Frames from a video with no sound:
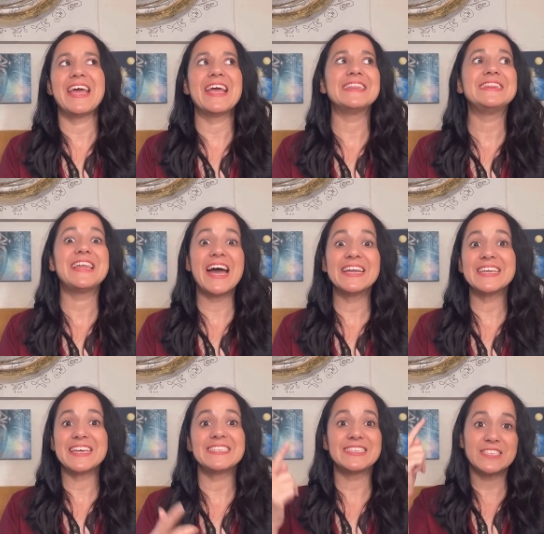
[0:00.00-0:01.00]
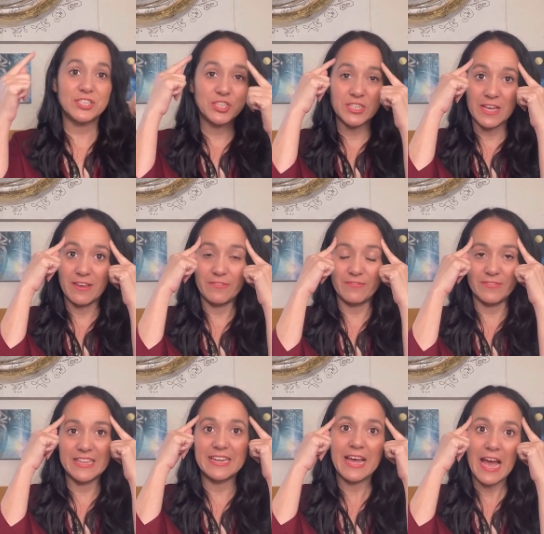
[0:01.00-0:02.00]
And that is the shift
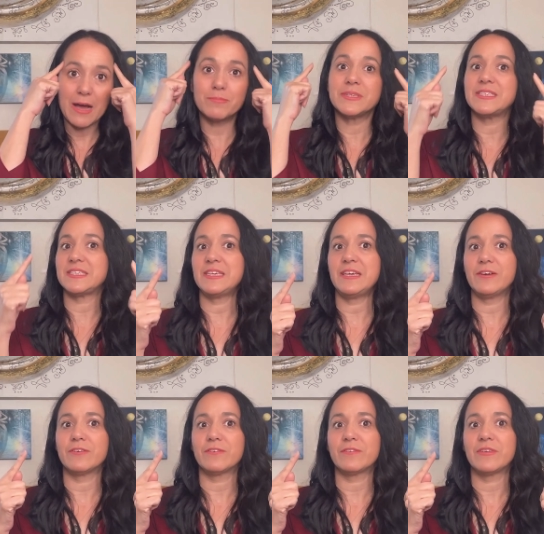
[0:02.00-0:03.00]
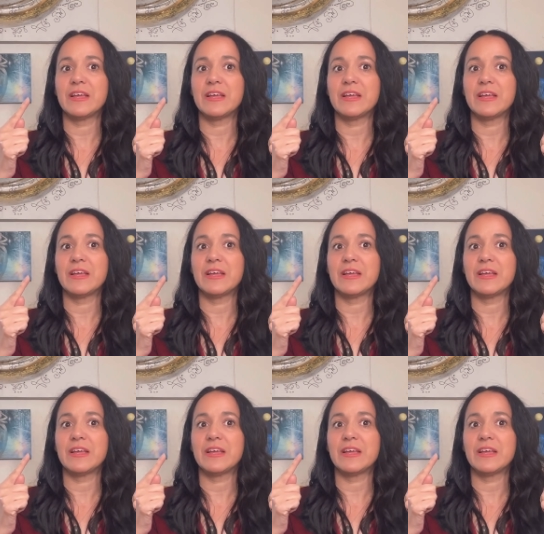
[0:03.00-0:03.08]
that happens here.